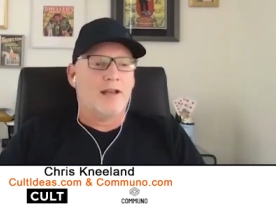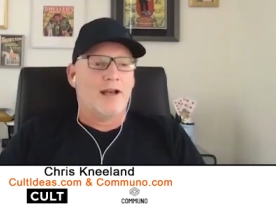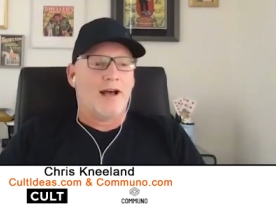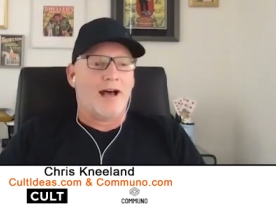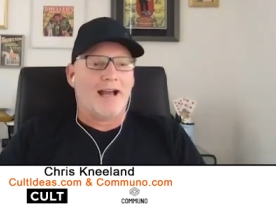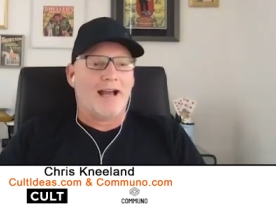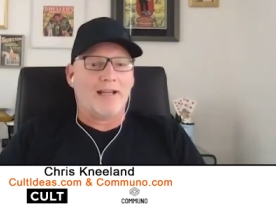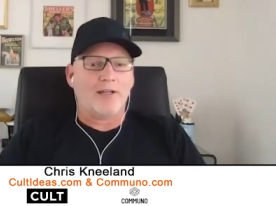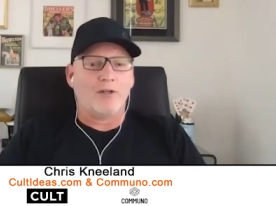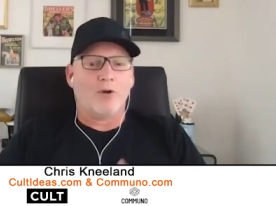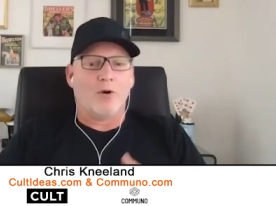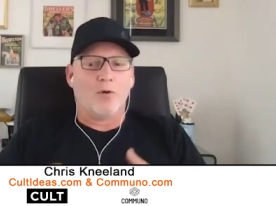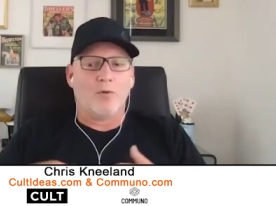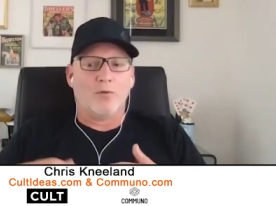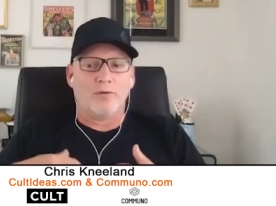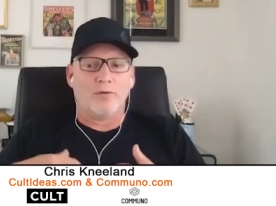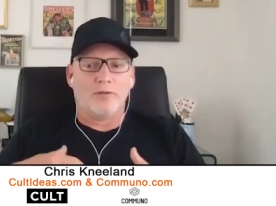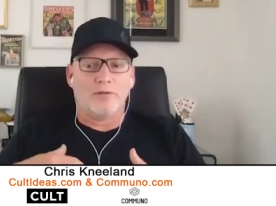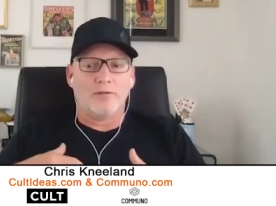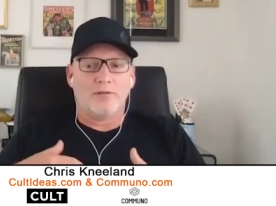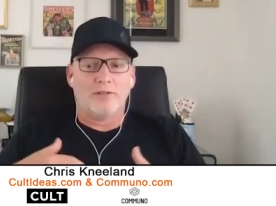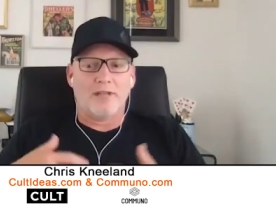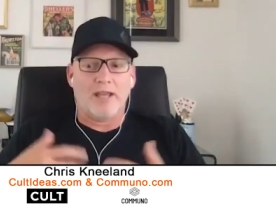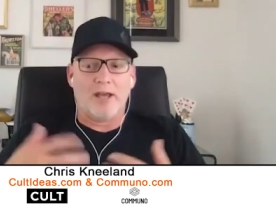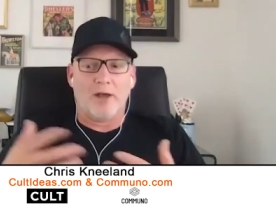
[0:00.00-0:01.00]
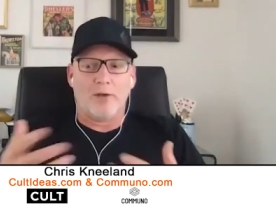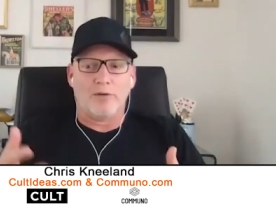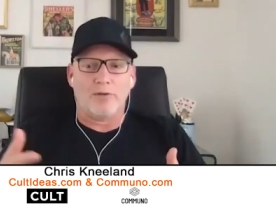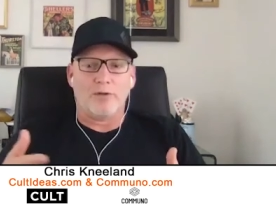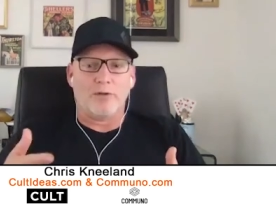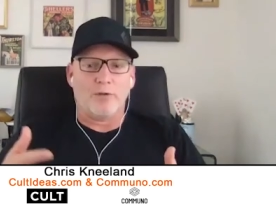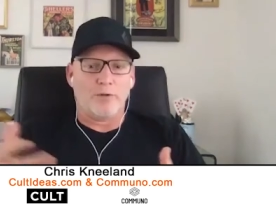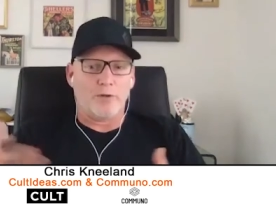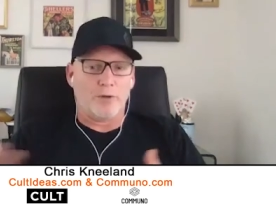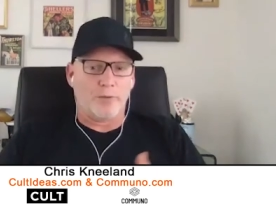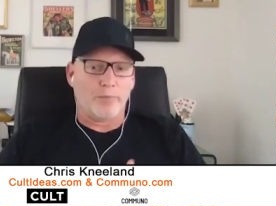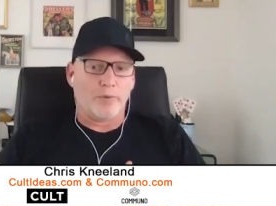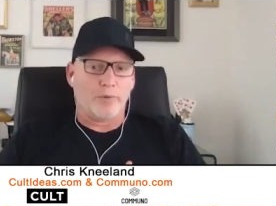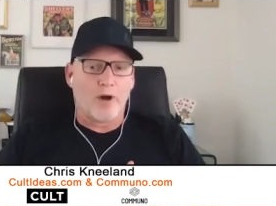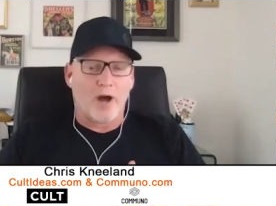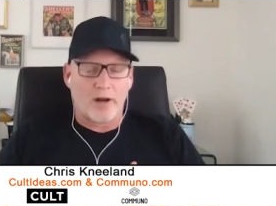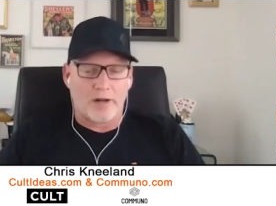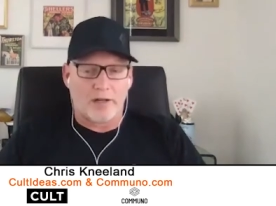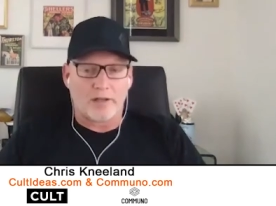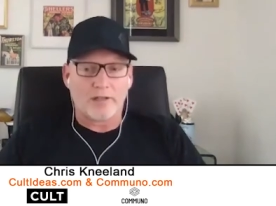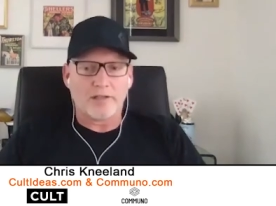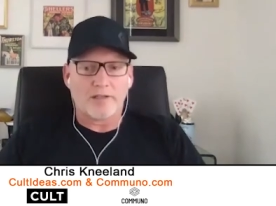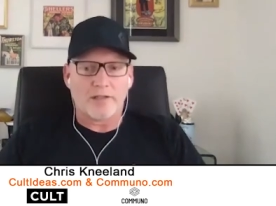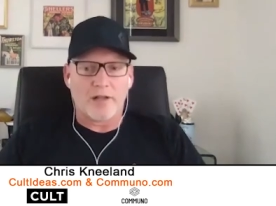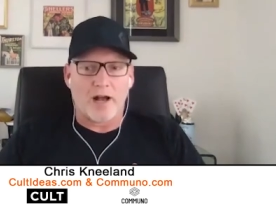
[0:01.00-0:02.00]
I don't tell you your
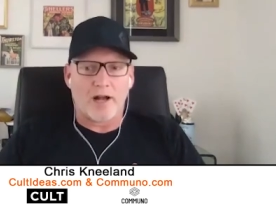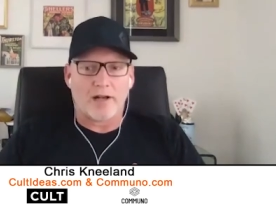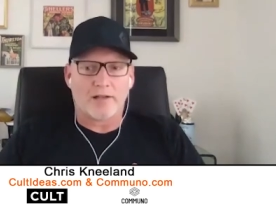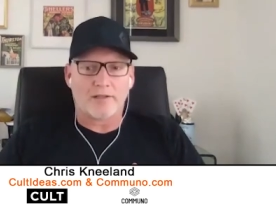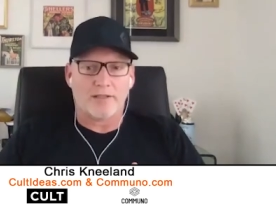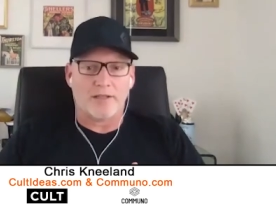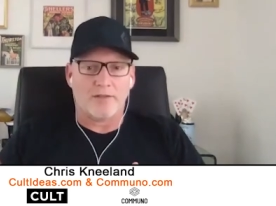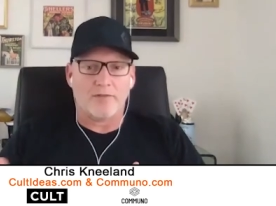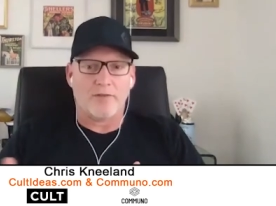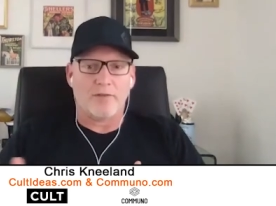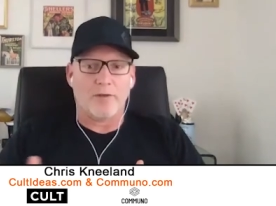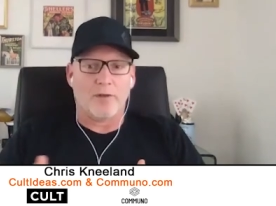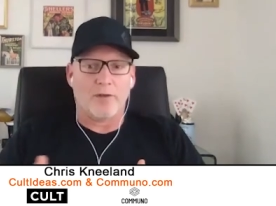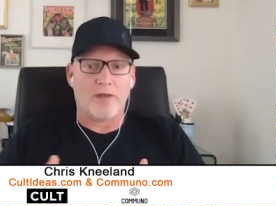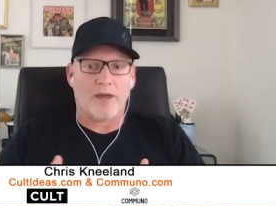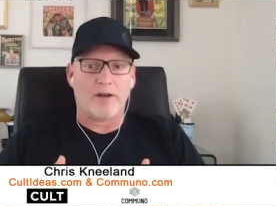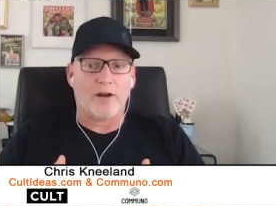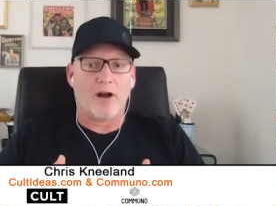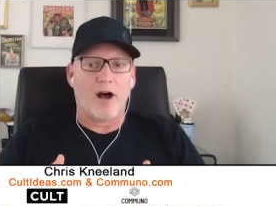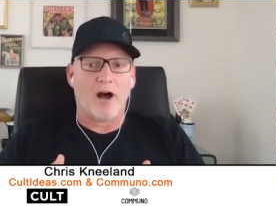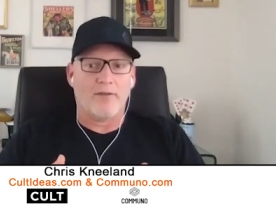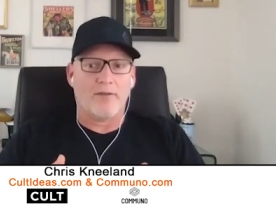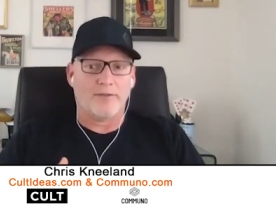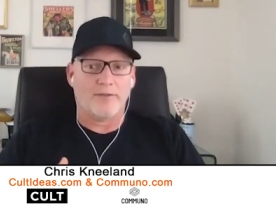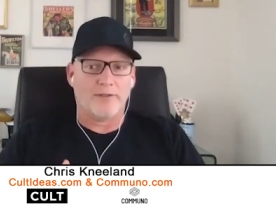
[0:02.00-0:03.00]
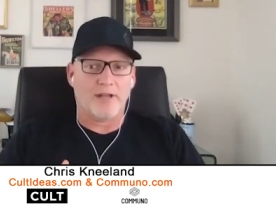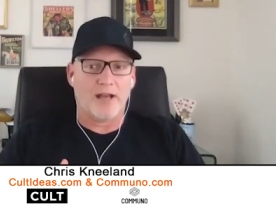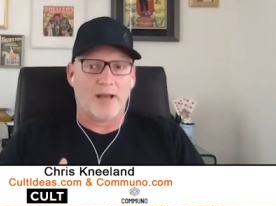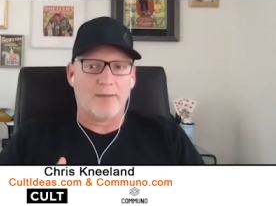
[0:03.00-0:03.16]
product sucks, even though that oftentimes